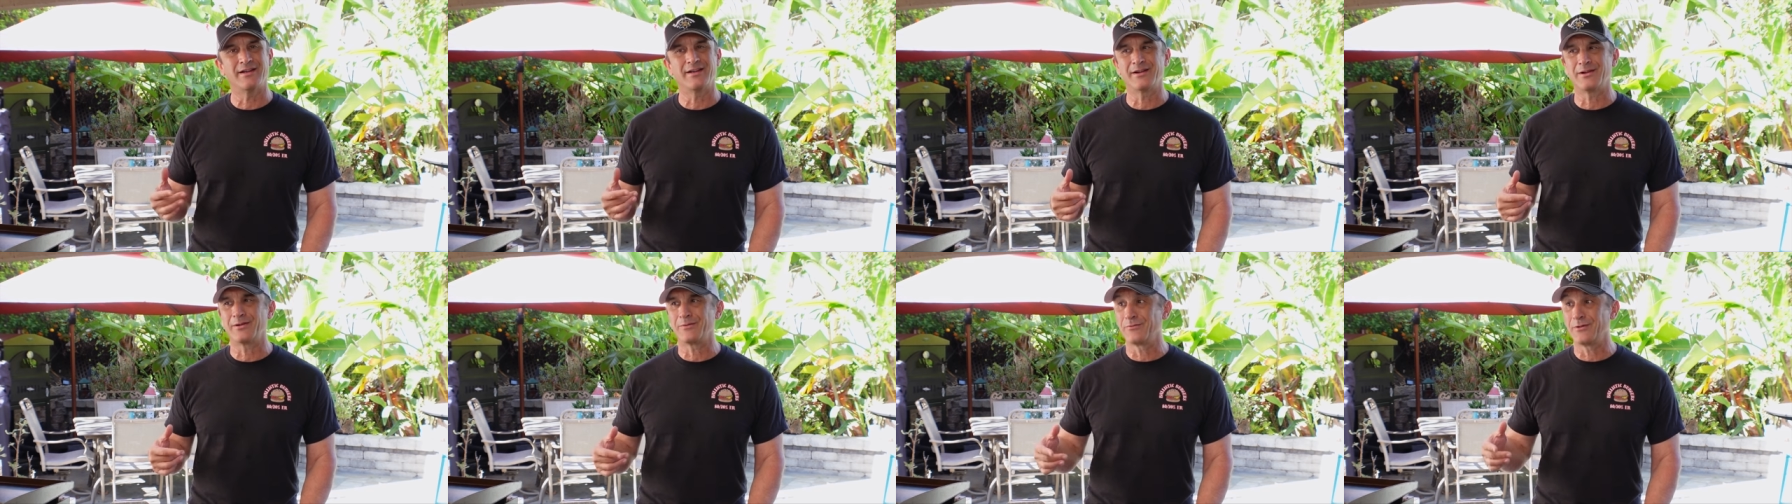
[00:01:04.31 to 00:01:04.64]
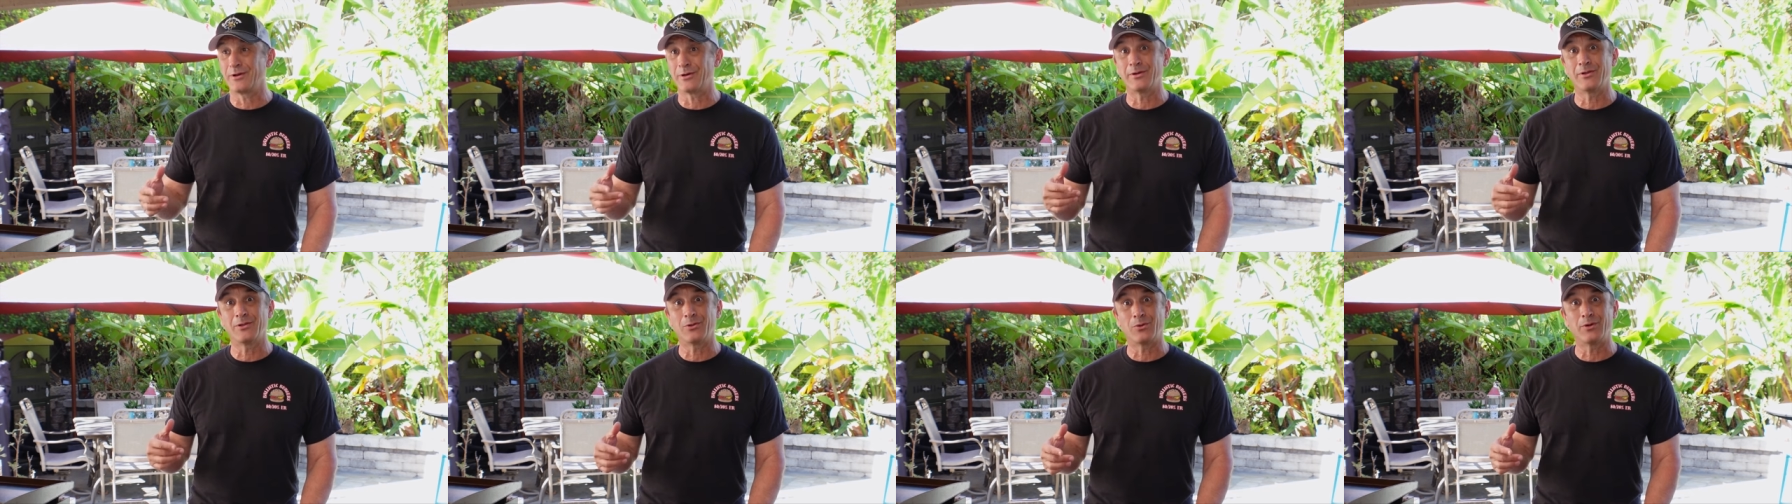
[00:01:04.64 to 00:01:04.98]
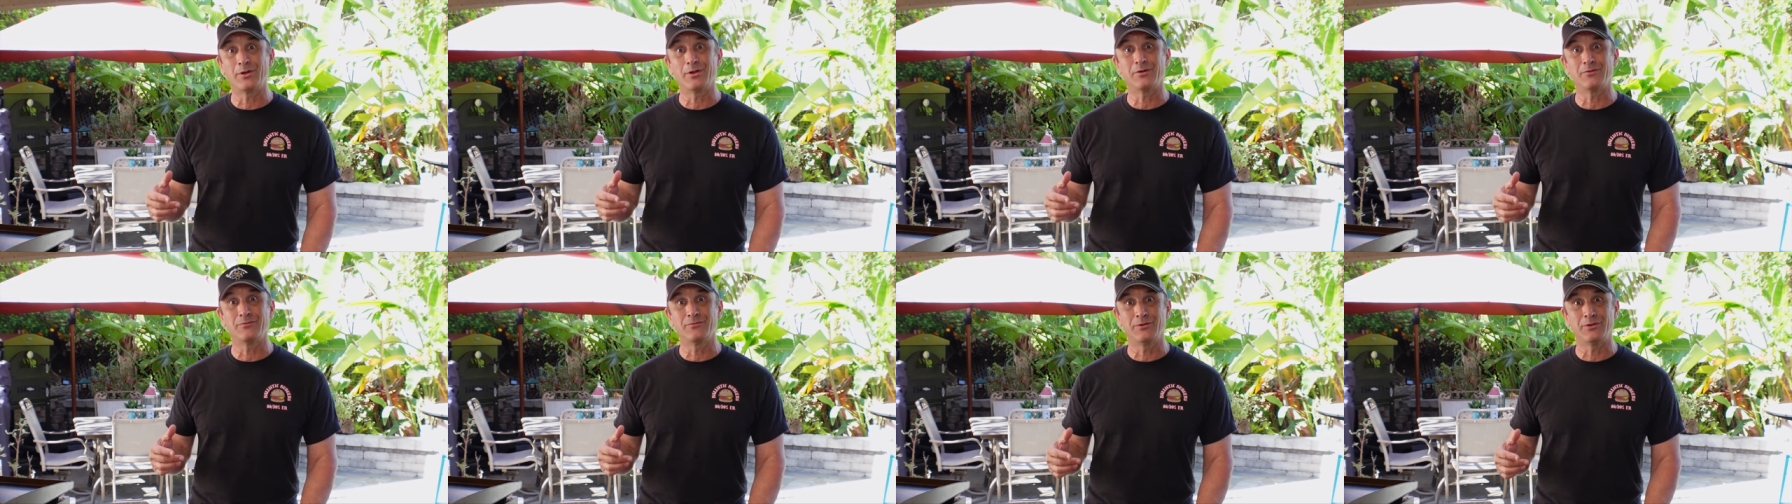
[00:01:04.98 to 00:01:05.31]
a very
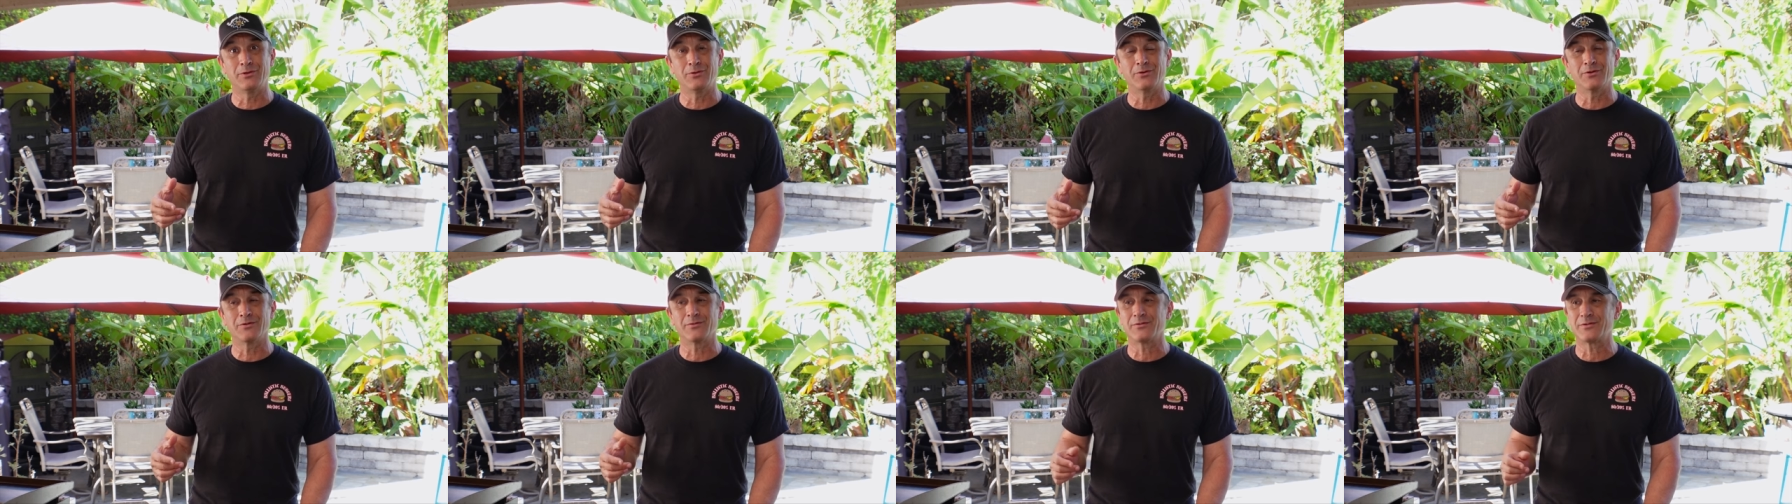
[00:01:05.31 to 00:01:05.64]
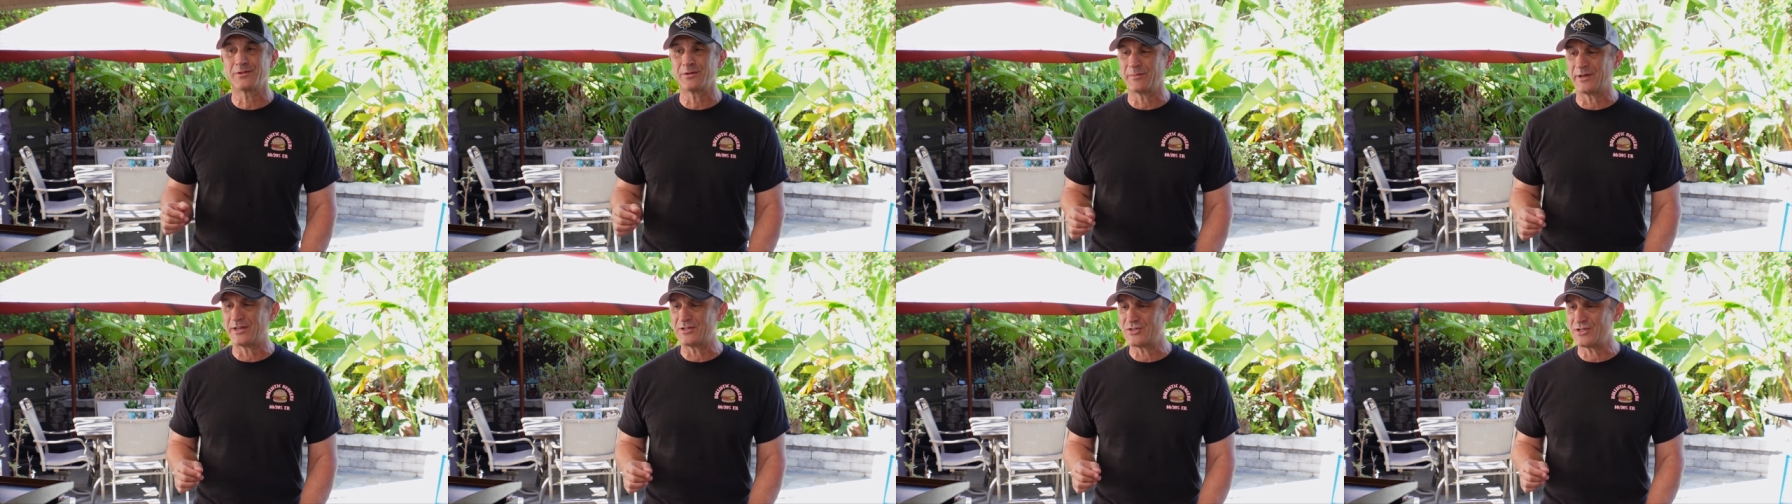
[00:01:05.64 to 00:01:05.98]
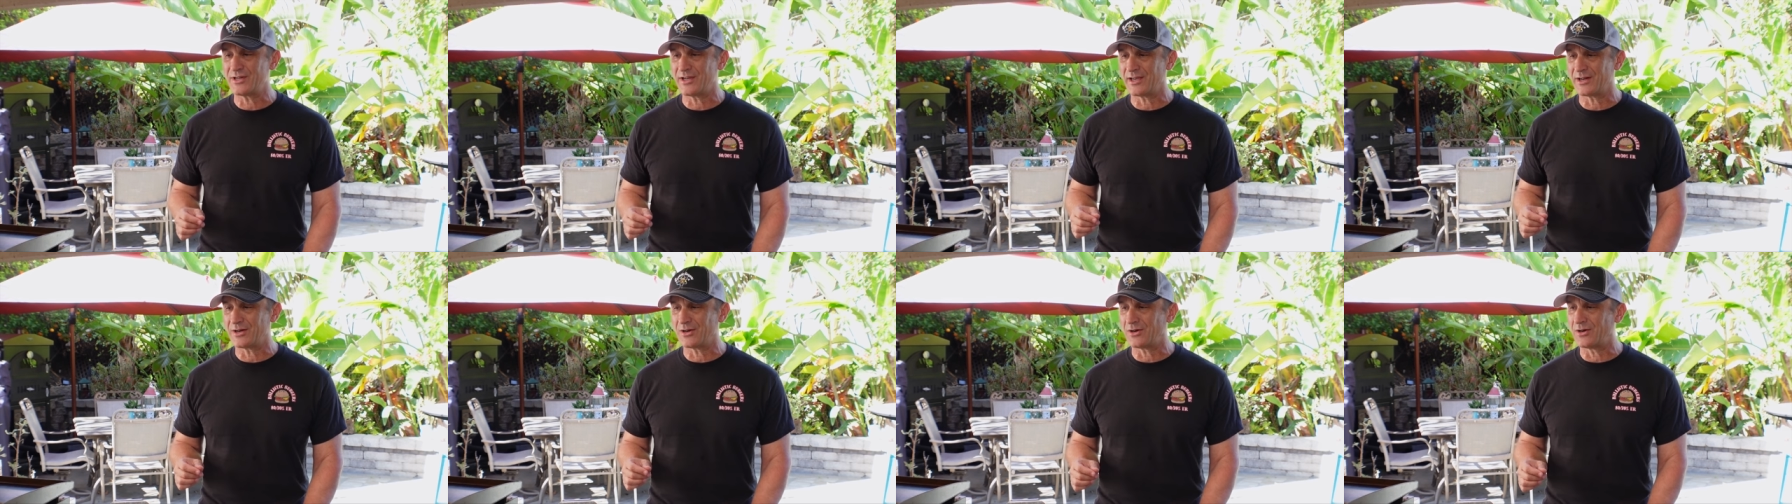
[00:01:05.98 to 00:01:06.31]
loyal viewer to my
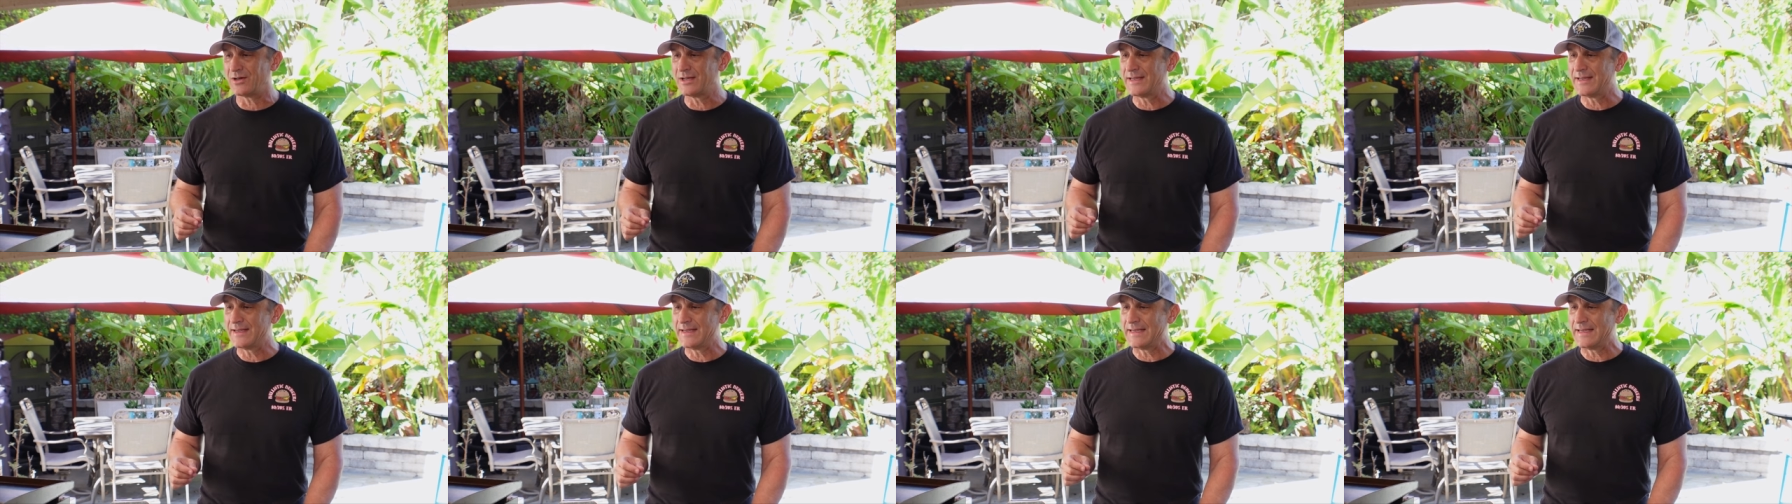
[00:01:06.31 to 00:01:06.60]
channel,